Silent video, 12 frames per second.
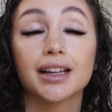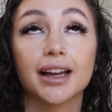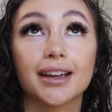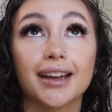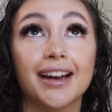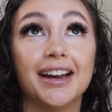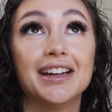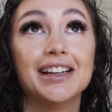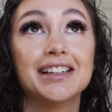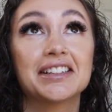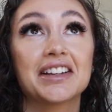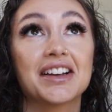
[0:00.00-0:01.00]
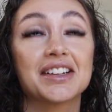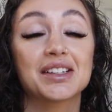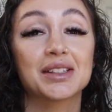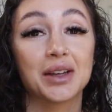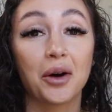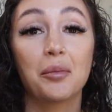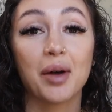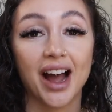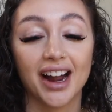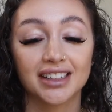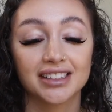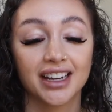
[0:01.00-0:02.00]
Like it is so
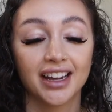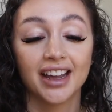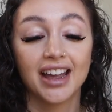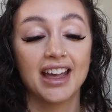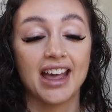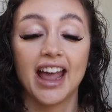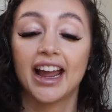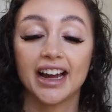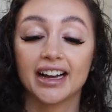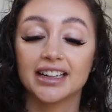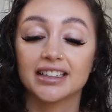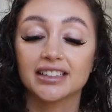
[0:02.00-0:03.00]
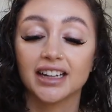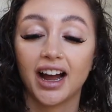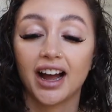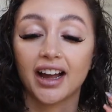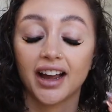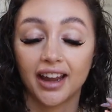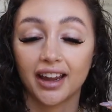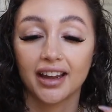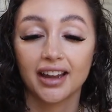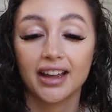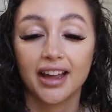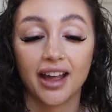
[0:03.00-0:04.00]
packed. And
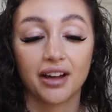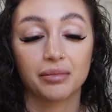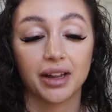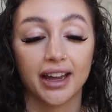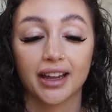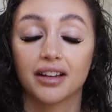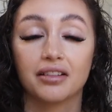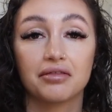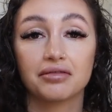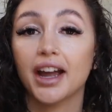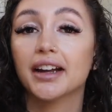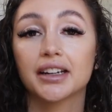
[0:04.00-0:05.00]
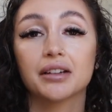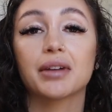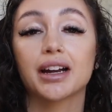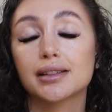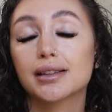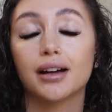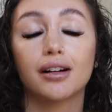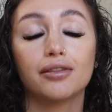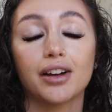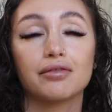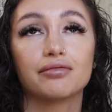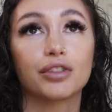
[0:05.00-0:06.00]
I am like fanning myself.
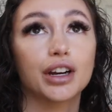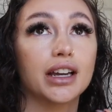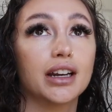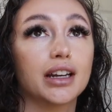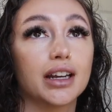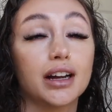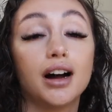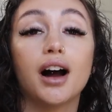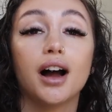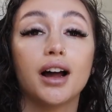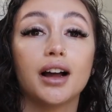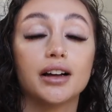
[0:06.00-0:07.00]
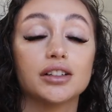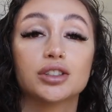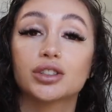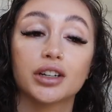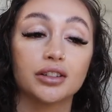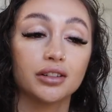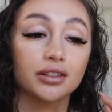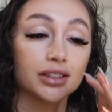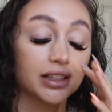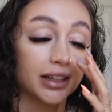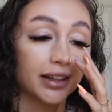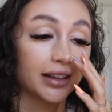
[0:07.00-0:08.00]
I'm freaking get hot and
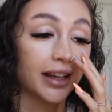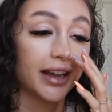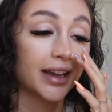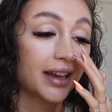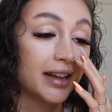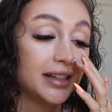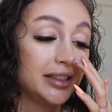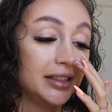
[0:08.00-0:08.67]
chills and like,